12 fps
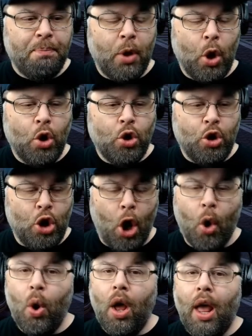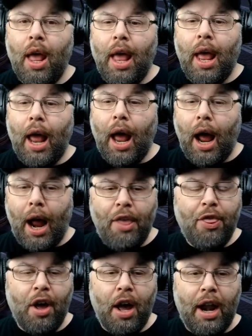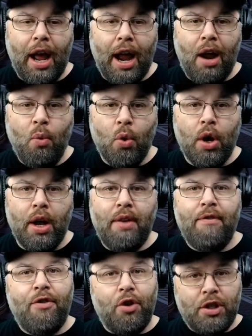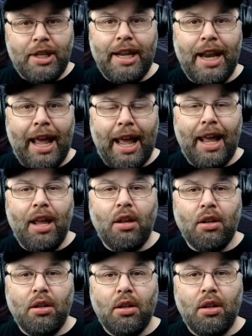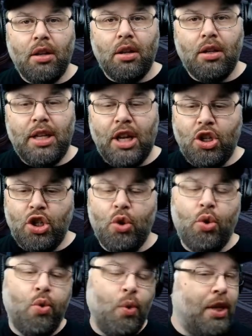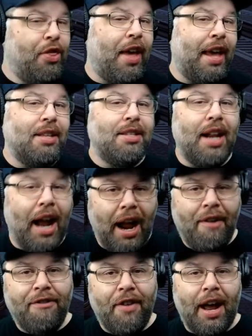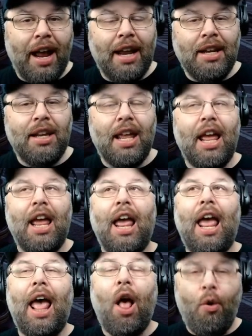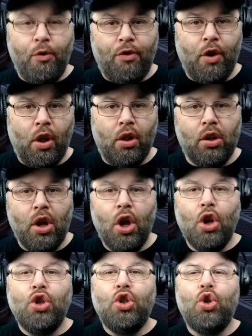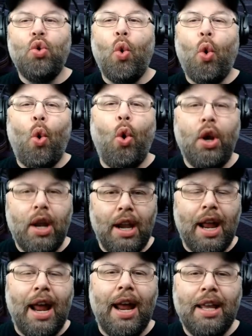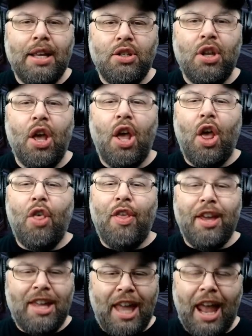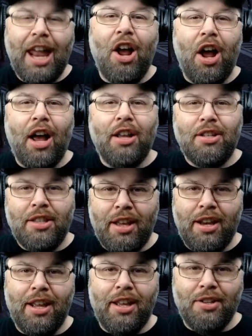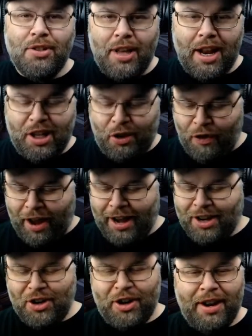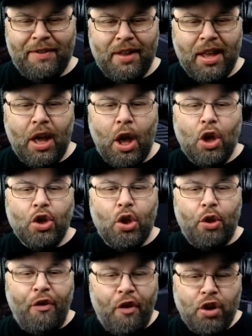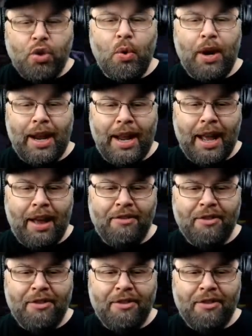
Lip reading: so I thought I would for today teach you 3 things that I find helpful to organize the chaos that is Satisfactory. So the first one I have